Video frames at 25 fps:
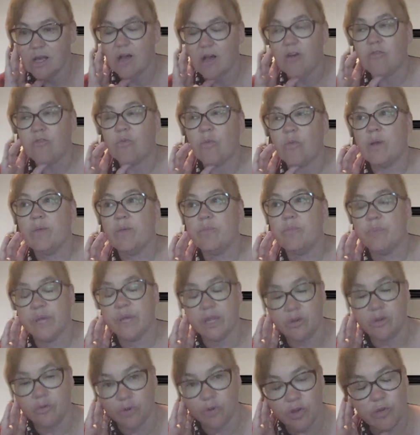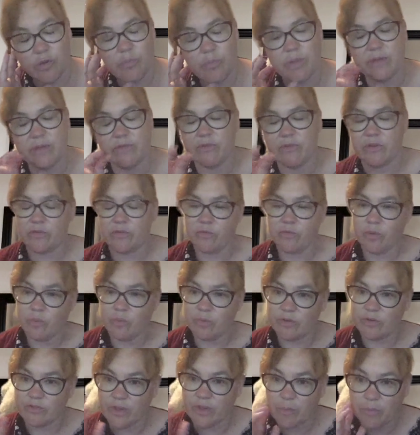of one big group, even if we
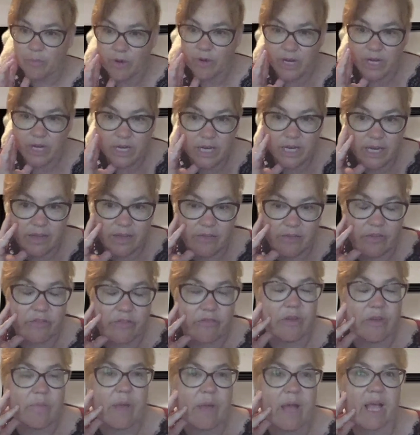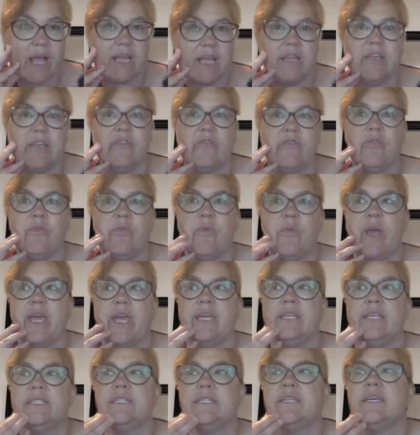were separated and giving feedback in different
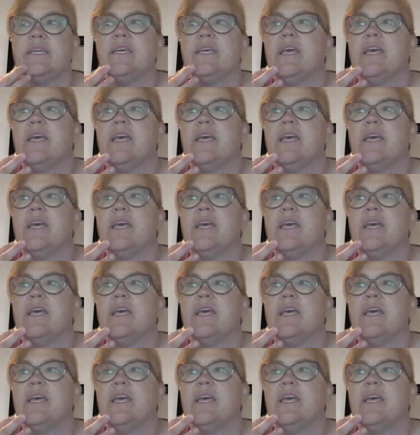ways.